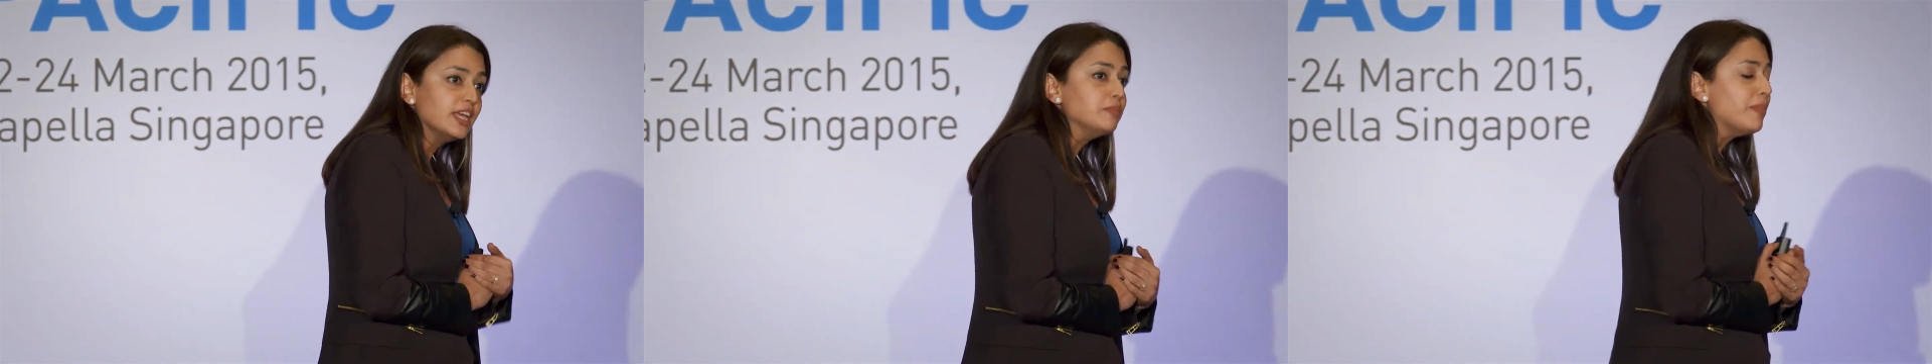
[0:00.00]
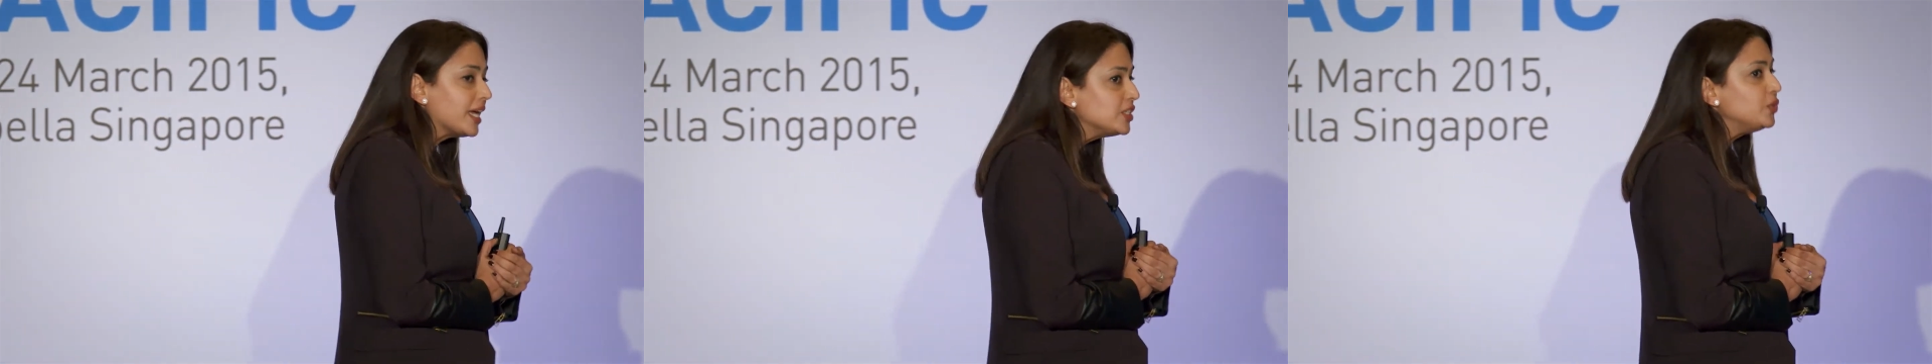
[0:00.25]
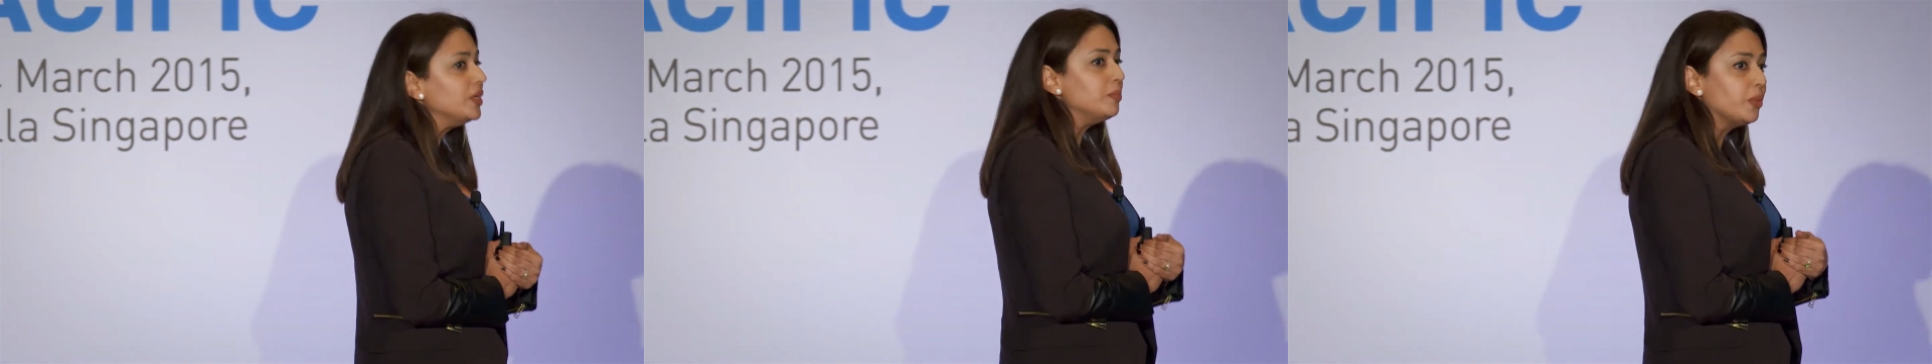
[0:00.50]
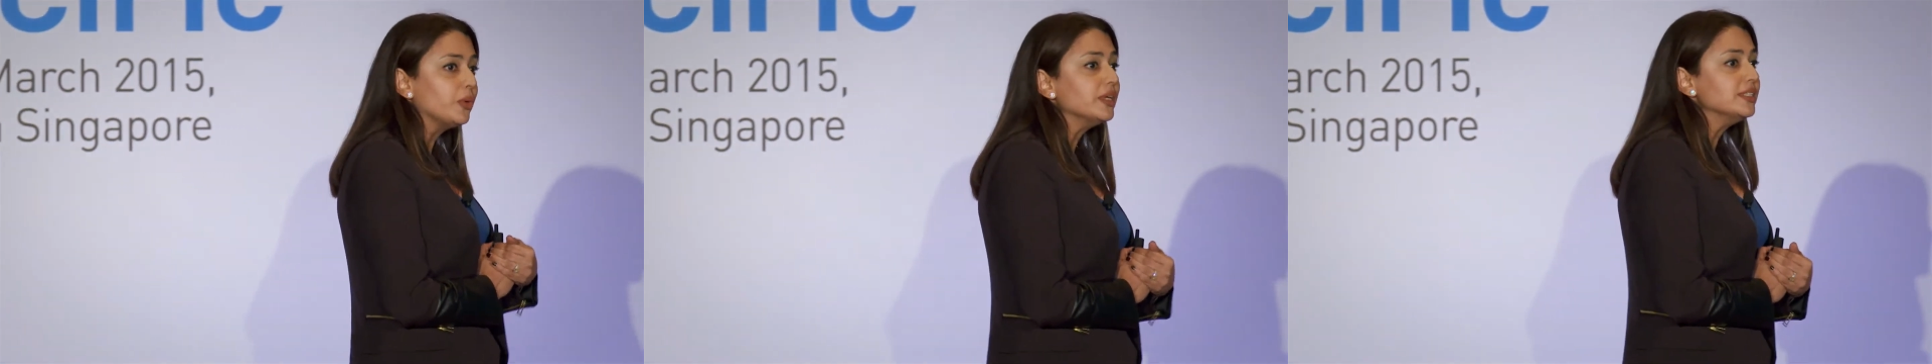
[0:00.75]
and
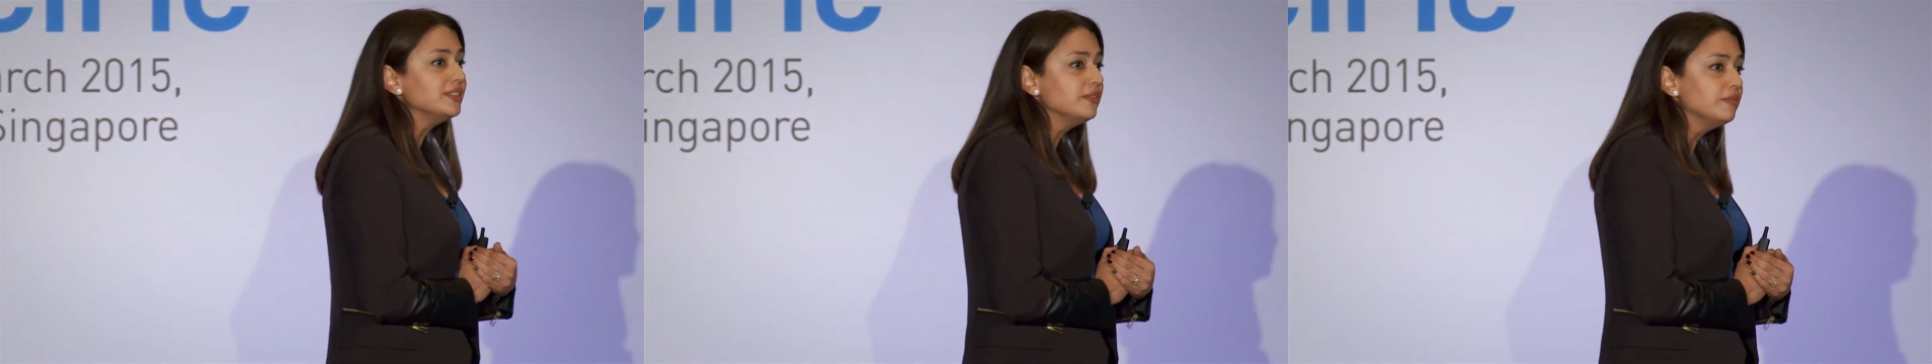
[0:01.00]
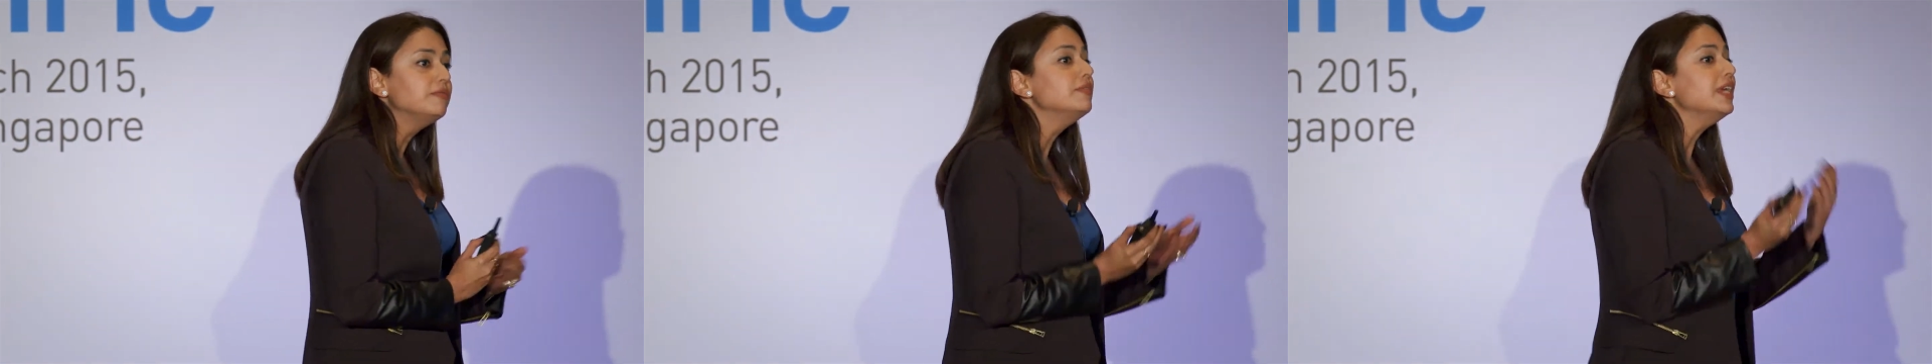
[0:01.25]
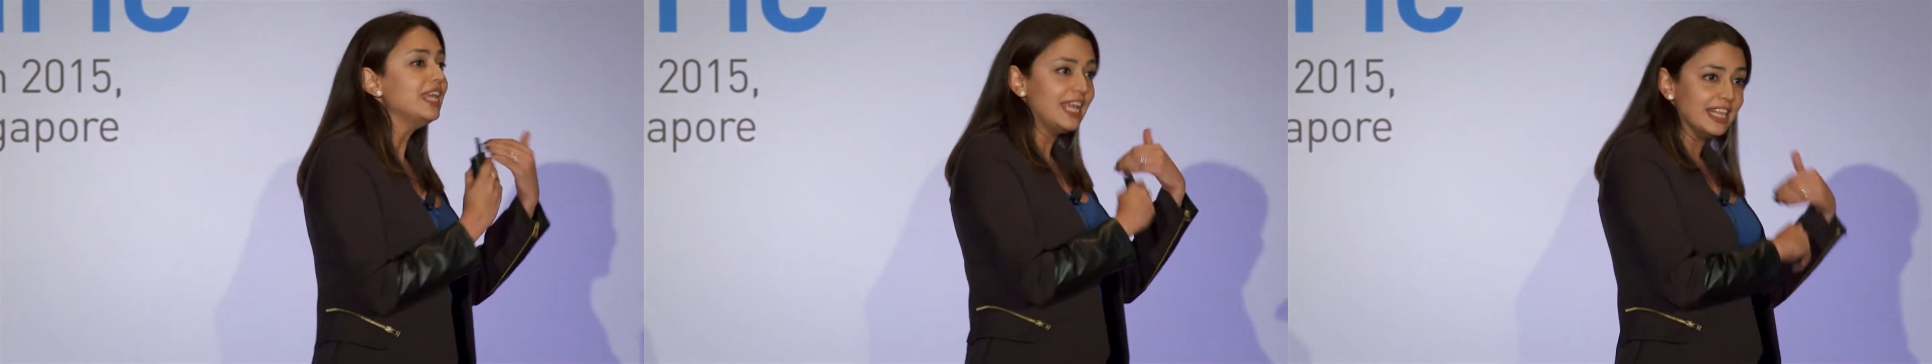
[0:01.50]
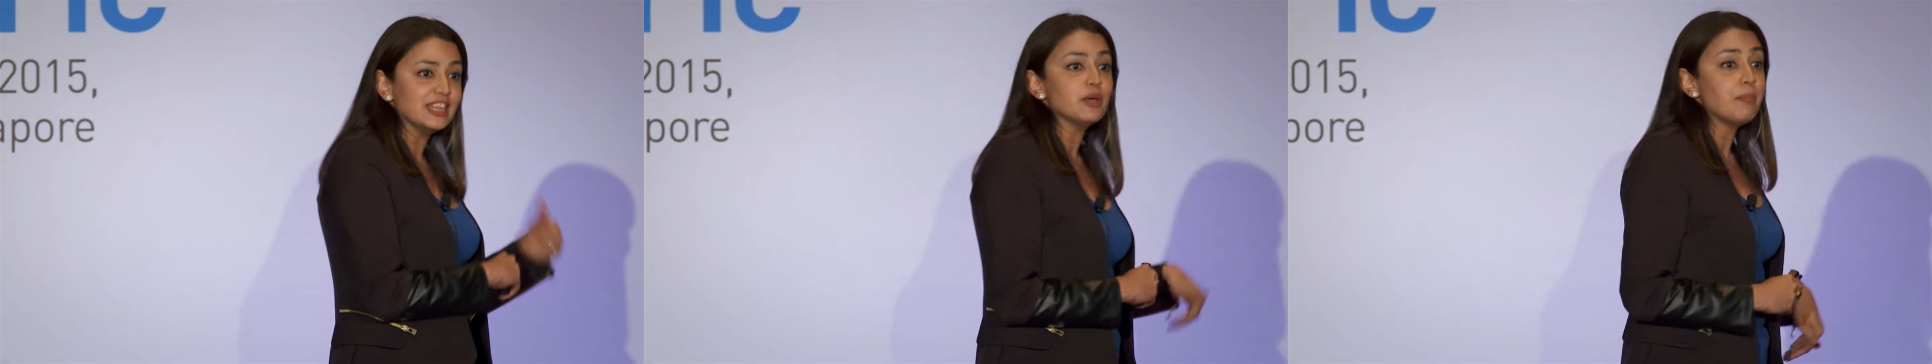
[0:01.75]
Backstreet Boys
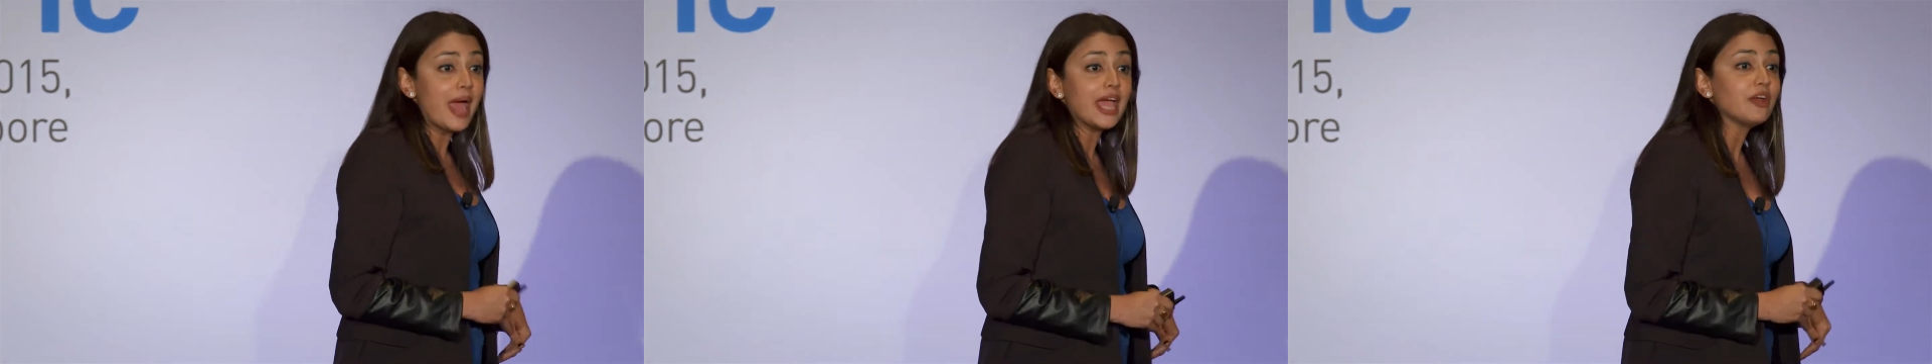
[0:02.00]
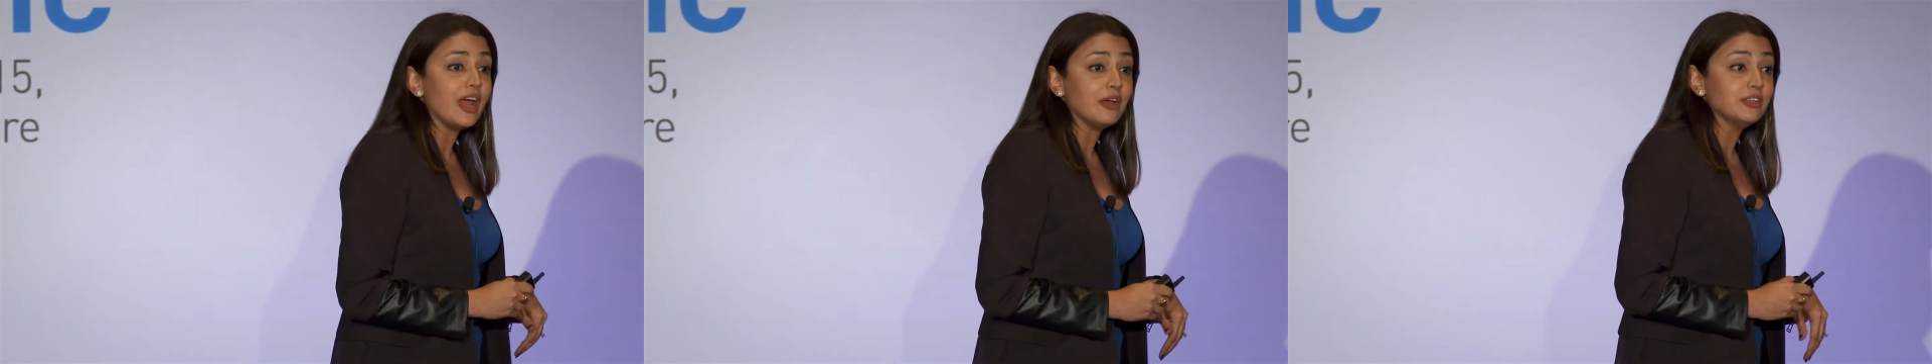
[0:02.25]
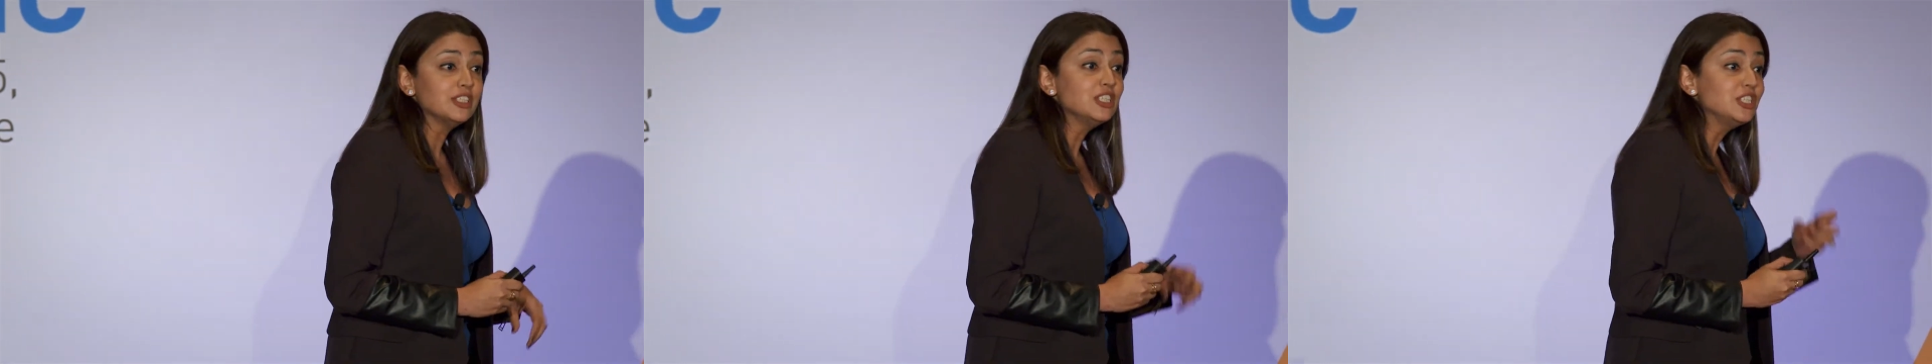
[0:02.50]
in the background.